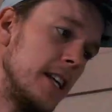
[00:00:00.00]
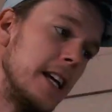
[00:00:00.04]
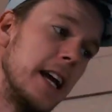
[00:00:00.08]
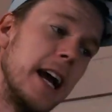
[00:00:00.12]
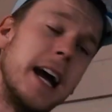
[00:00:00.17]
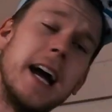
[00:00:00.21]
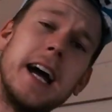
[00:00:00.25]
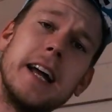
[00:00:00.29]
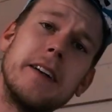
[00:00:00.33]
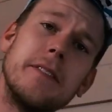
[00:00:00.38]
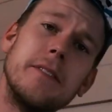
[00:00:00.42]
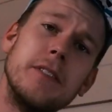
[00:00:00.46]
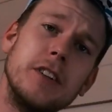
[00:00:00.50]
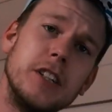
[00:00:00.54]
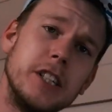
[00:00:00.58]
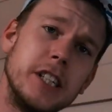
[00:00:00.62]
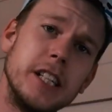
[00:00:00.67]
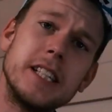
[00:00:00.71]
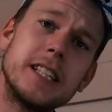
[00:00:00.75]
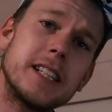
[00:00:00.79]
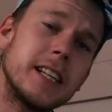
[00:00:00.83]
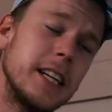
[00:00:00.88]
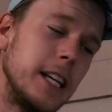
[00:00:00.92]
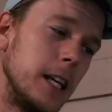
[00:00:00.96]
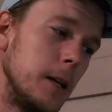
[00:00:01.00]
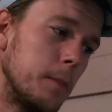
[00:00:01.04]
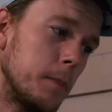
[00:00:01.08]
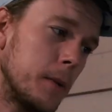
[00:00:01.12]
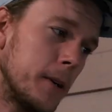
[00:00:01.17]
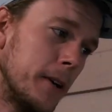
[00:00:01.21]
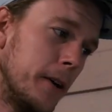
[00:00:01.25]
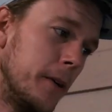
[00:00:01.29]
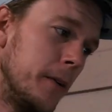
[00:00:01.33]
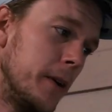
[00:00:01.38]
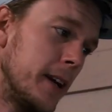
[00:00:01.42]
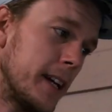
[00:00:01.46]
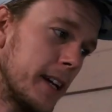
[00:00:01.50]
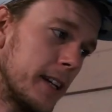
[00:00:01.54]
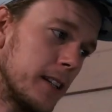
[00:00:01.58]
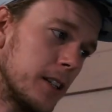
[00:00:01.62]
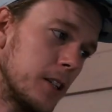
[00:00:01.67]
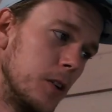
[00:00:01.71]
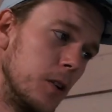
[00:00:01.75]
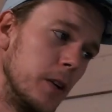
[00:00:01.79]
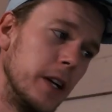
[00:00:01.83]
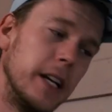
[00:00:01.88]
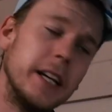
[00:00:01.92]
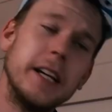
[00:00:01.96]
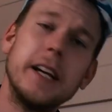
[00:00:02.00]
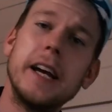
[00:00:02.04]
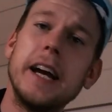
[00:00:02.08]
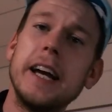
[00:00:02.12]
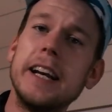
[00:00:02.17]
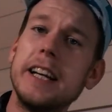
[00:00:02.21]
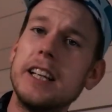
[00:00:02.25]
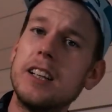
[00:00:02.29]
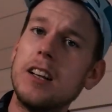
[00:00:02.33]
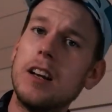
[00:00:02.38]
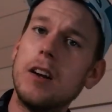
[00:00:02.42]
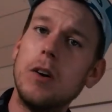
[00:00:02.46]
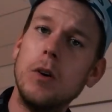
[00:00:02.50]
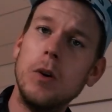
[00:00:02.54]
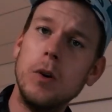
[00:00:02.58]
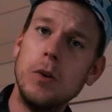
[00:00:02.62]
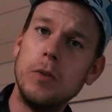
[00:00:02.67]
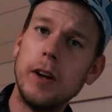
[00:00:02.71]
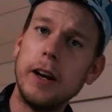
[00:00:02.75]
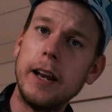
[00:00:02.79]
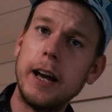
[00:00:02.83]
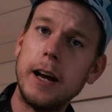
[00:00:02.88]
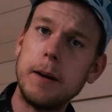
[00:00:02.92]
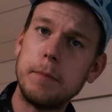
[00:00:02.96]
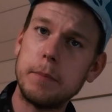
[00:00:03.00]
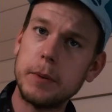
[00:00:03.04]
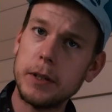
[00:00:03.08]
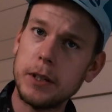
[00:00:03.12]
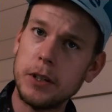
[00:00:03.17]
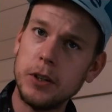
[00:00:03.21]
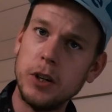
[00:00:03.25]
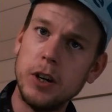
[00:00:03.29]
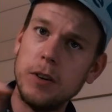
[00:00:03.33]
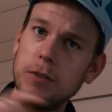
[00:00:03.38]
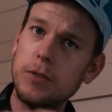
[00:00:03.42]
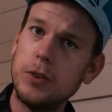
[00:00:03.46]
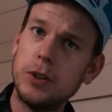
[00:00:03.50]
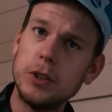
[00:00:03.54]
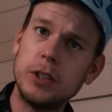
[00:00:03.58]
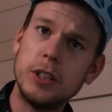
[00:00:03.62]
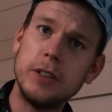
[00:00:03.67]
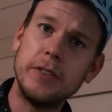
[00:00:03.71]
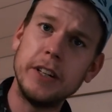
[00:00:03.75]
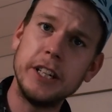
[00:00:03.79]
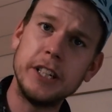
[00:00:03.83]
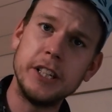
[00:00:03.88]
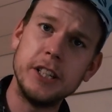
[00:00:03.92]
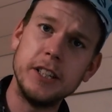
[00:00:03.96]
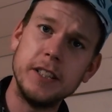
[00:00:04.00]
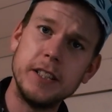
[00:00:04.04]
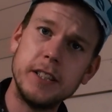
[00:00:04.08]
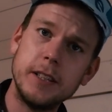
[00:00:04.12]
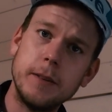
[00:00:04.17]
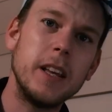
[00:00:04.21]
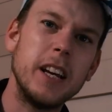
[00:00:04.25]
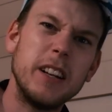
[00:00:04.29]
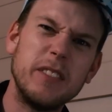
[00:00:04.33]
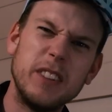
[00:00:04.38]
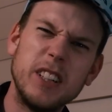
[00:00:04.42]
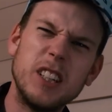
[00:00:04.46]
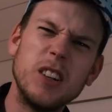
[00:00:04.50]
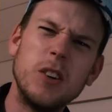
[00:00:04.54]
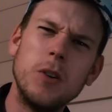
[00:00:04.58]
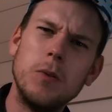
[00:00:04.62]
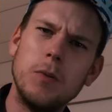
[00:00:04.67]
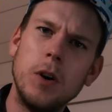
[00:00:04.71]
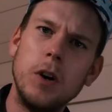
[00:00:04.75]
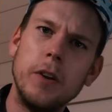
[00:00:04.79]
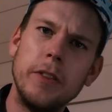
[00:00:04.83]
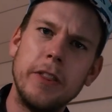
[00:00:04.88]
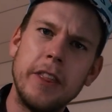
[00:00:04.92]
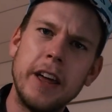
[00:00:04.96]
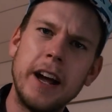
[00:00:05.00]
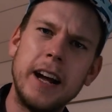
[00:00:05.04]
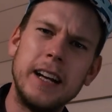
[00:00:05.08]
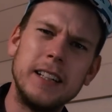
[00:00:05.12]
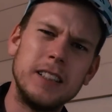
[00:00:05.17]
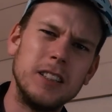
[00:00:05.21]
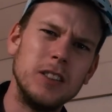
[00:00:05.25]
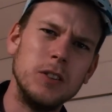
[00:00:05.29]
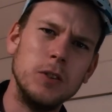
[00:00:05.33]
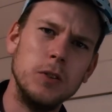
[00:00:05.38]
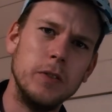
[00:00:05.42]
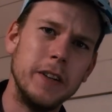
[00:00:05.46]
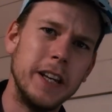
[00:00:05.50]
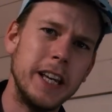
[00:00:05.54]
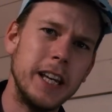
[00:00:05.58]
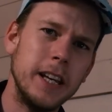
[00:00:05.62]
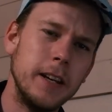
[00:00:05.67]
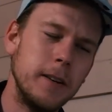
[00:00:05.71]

the ad will just keep going and going and it'll overlap your footer widgets. We don't want that, do we?